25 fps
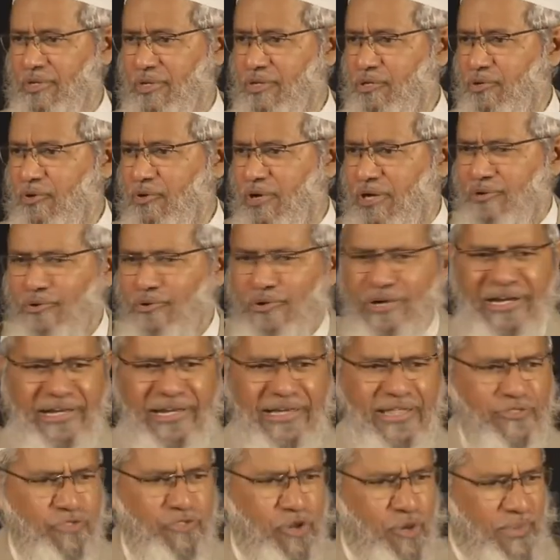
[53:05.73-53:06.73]
You are
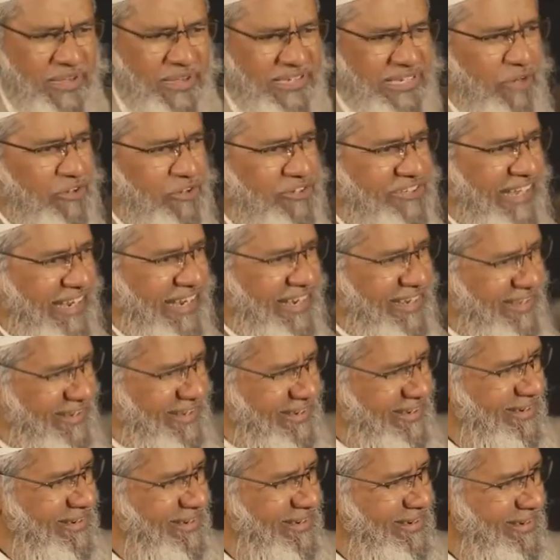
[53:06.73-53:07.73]
donating so much outside.
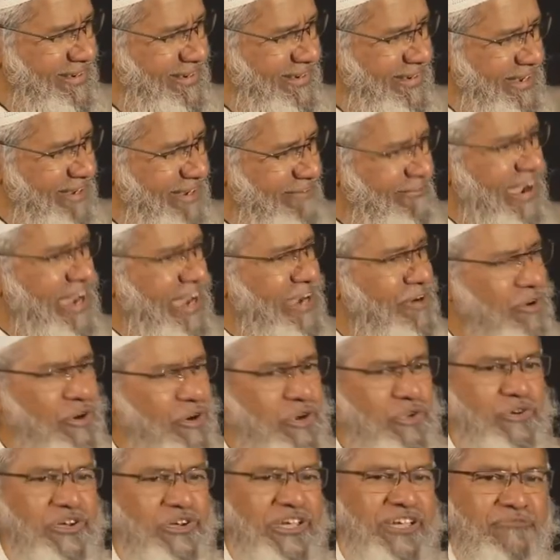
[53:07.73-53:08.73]
Why
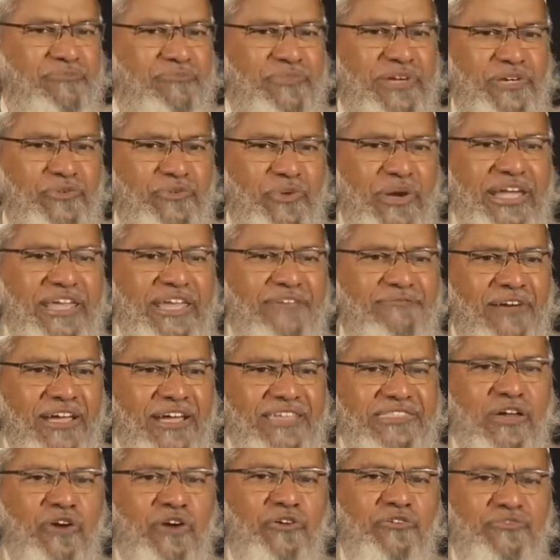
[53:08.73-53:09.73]
don't you give me
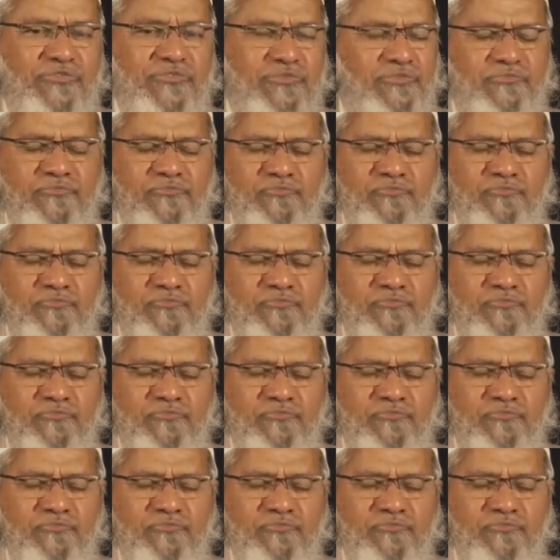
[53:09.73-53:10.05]
25,000?